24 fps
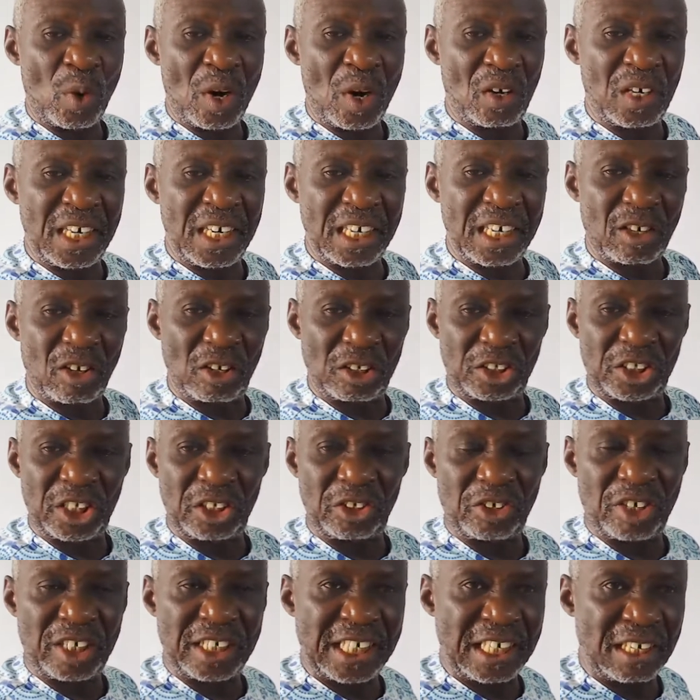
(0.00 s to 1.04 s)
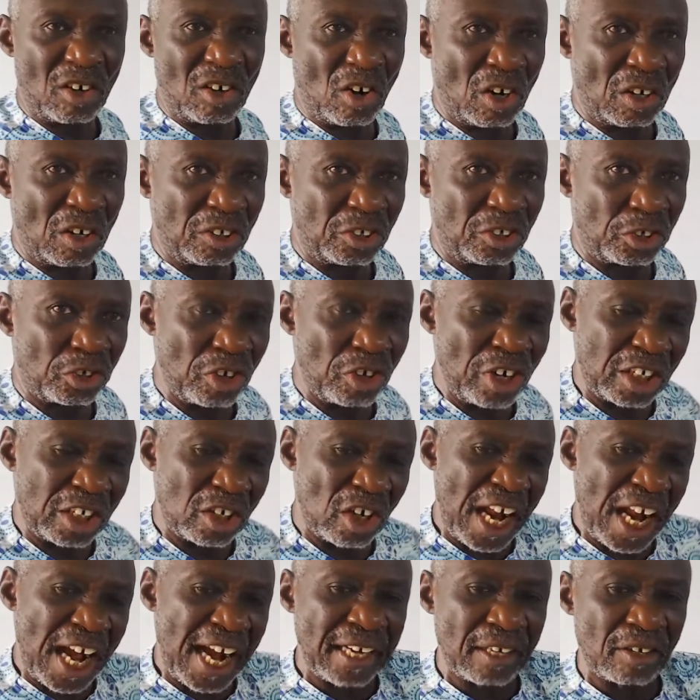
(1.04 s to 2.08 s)
we're only concentrating on straight
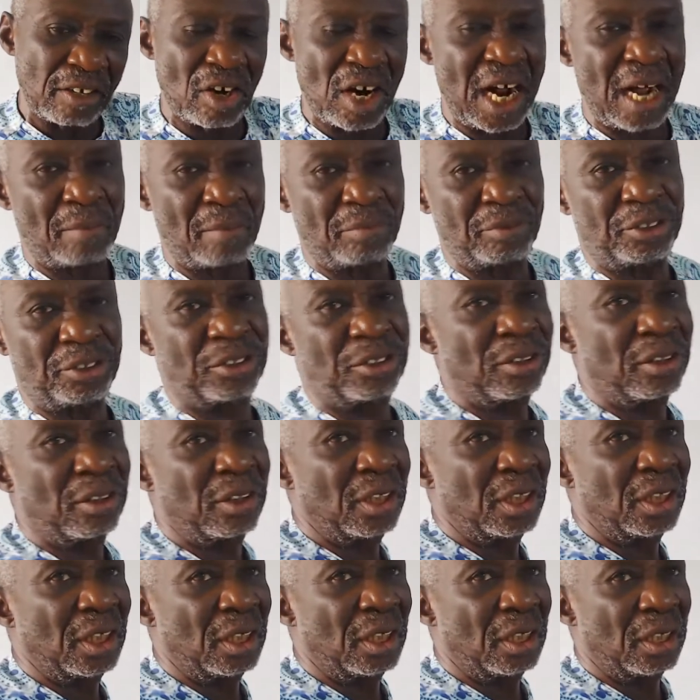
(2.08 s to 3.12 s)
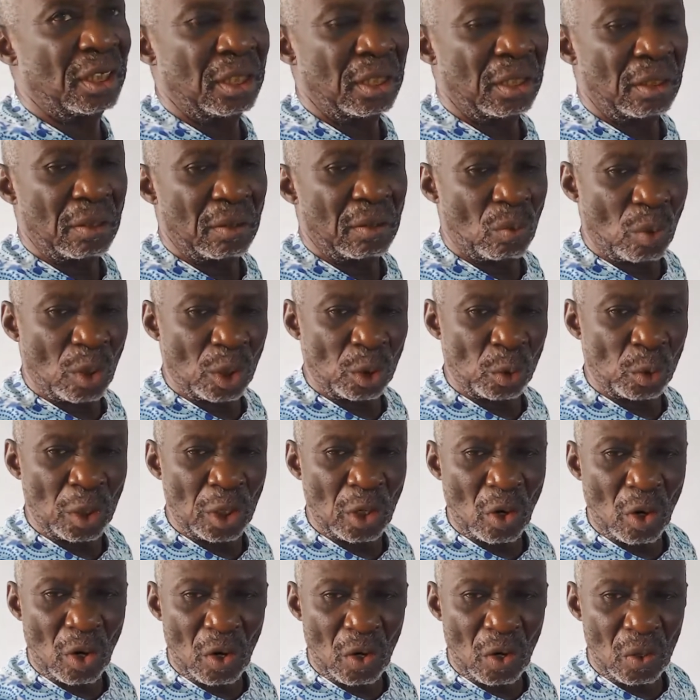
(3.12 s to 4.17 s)
line graphs, what we
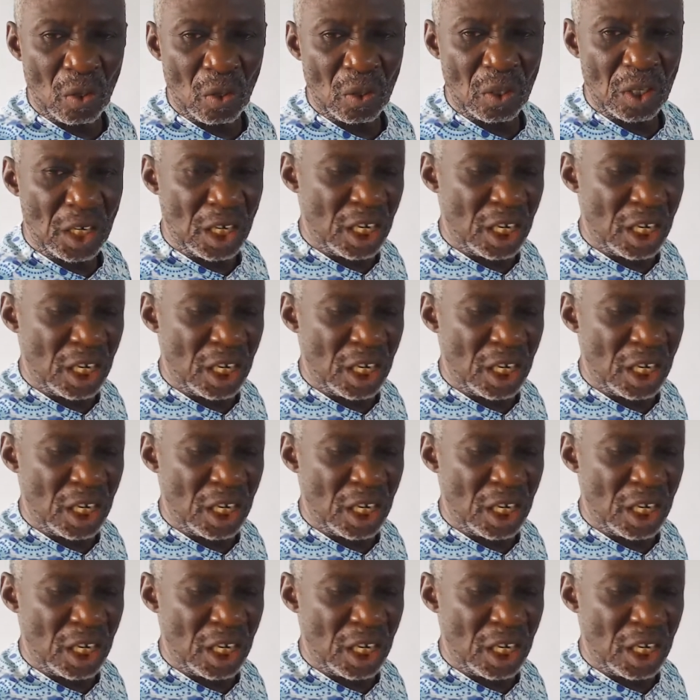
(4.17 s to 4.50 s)
call